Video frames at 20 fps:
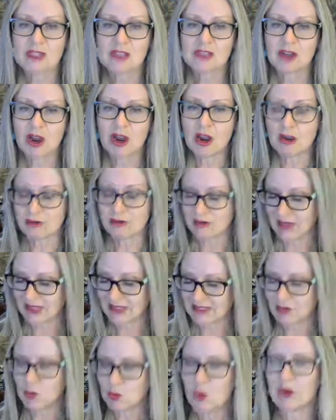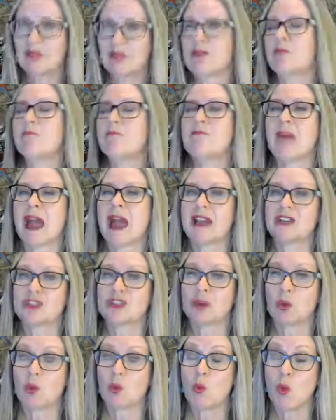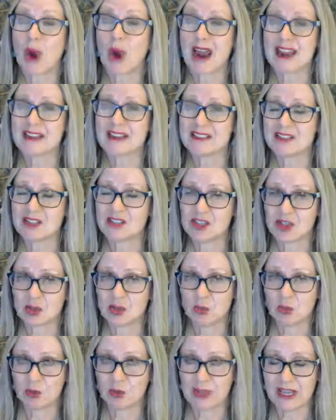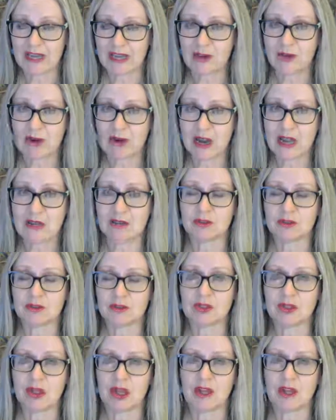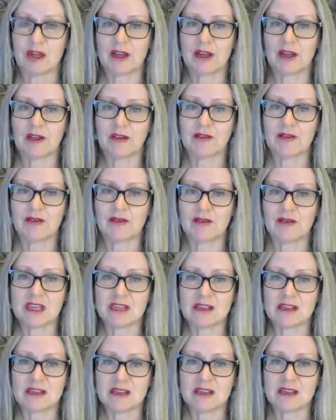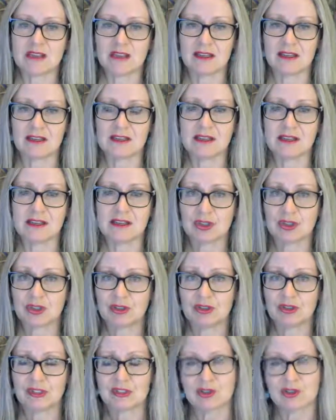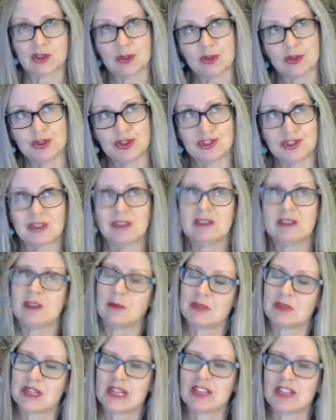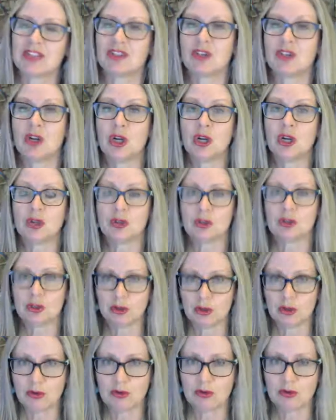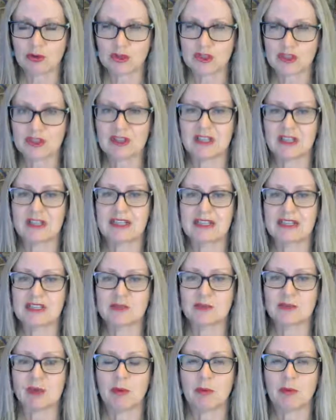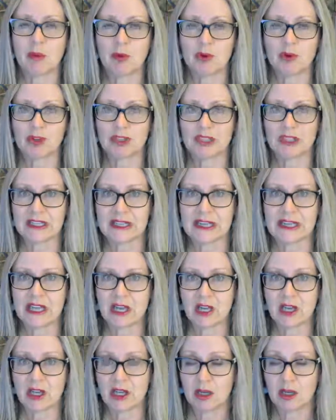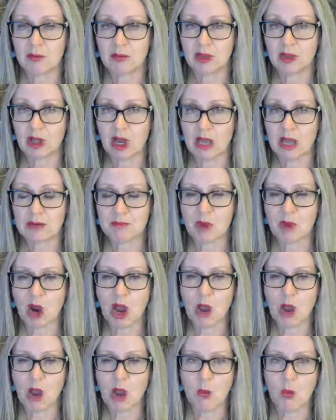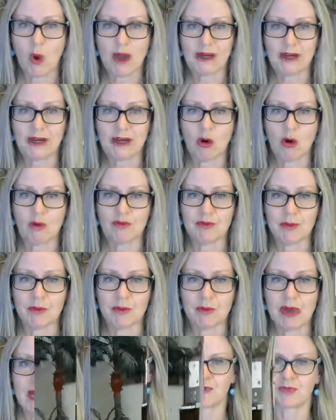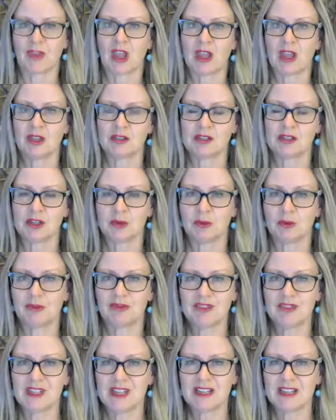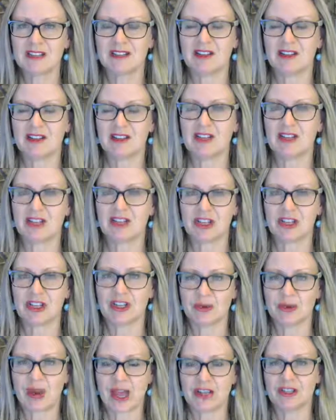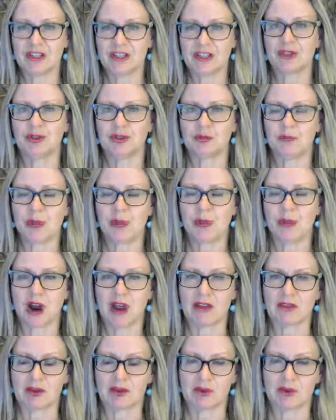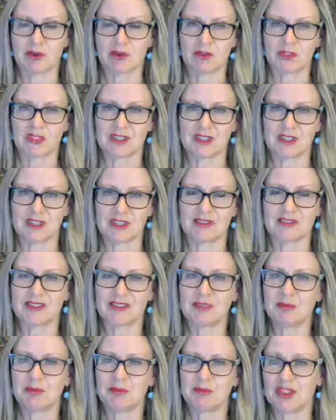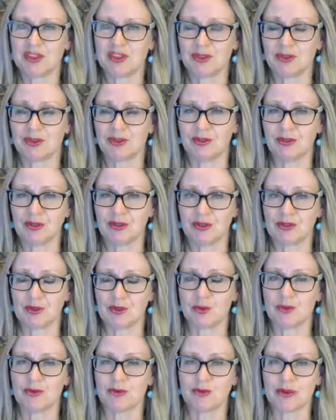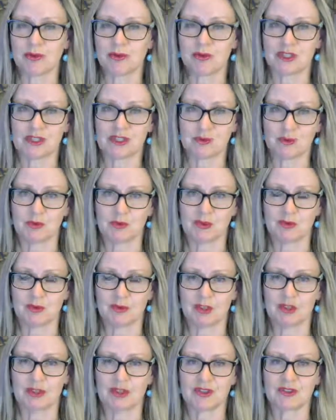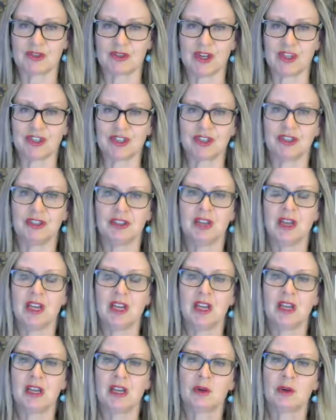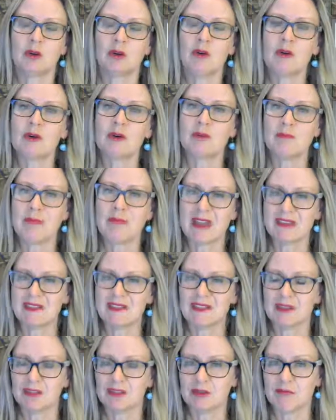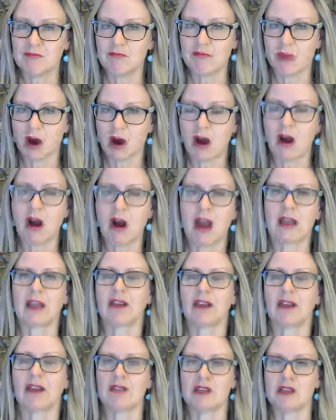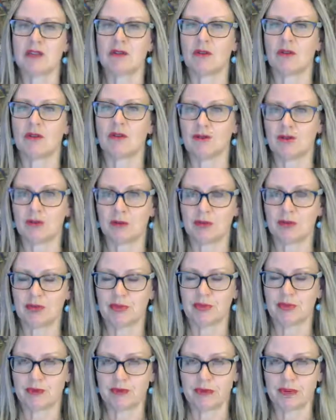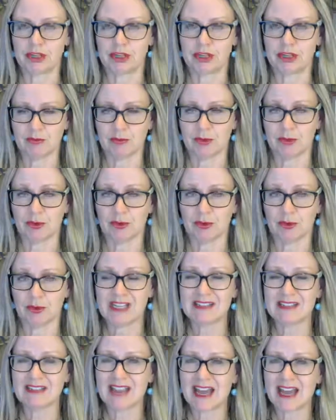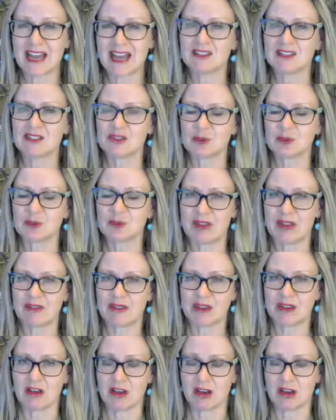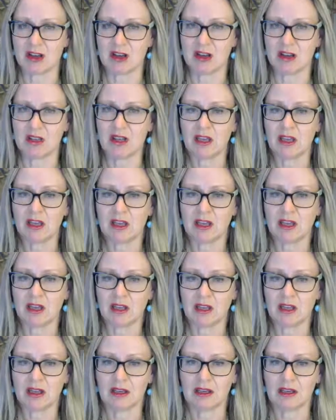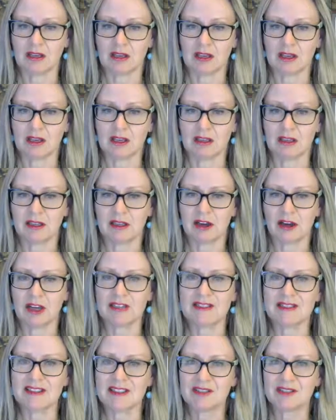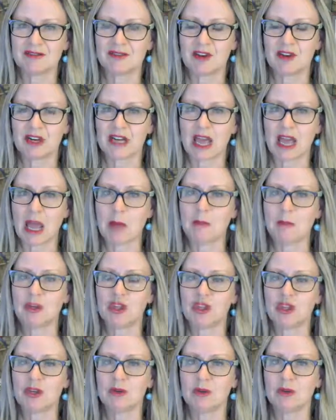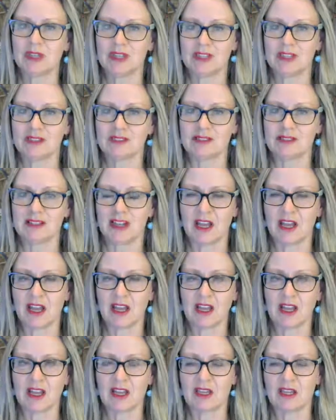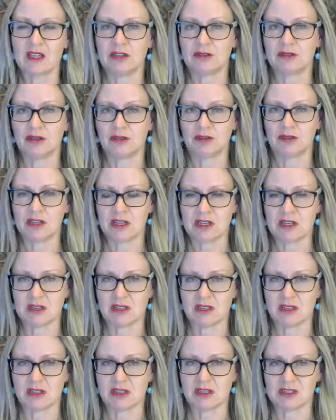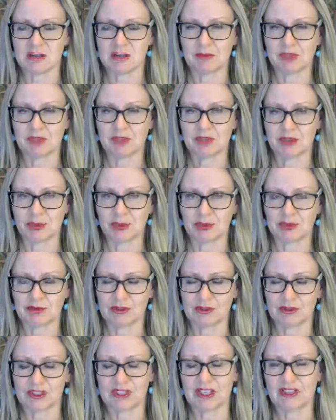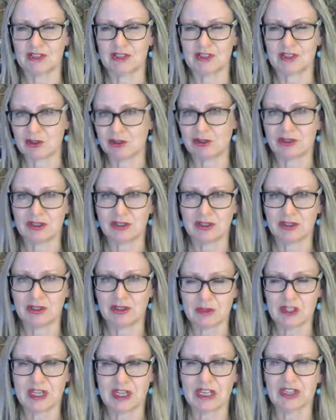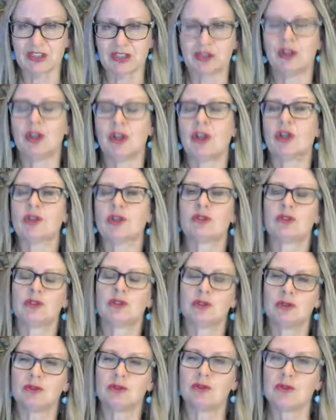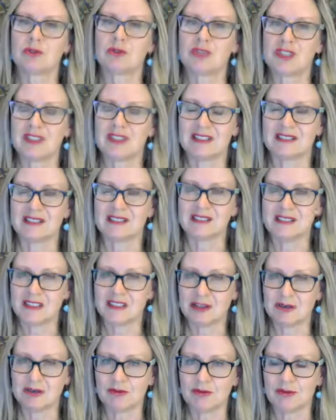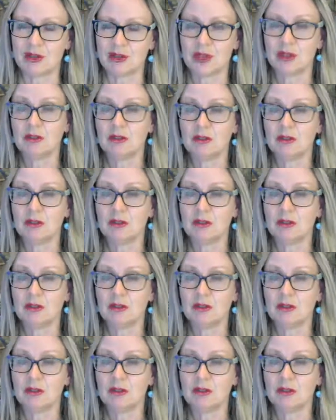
So that's one of the major ways that you will get around the exemption, exclusion, limitation clause that is purportedly applied by one of the parties. So we've seen the general attitude by the courts is simply to use ordinary principles of construction augmented by the contra proferentum rule in cases where there are identified ambiguities in the exemption or exclusion limitation clause itself.